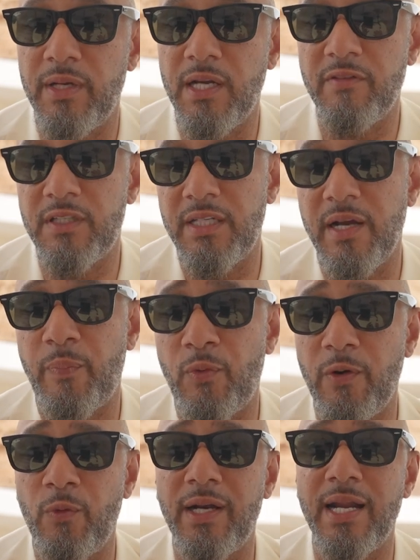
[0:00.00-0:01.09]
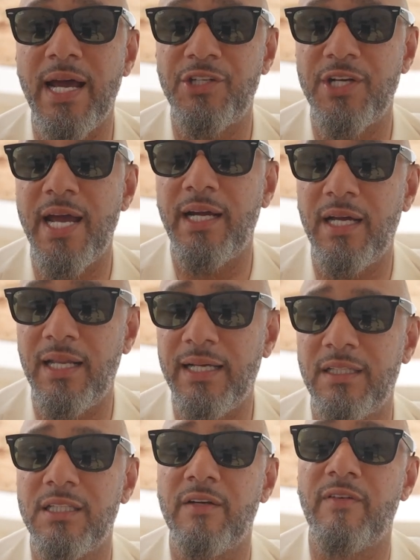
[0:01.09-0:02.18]
another standpoint, we're not giant
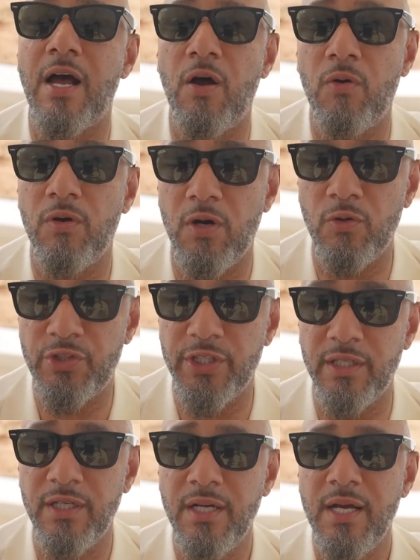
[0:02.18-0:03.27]
collectors of our own culture,